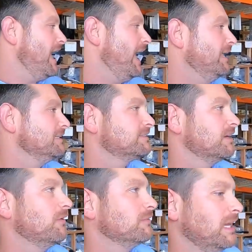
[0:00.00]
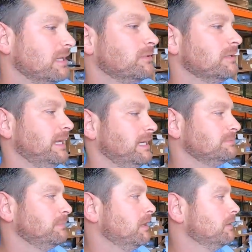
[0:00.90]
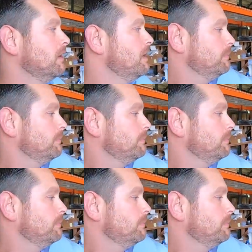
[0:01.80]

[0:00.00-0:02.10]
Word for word: and so down to our latest model.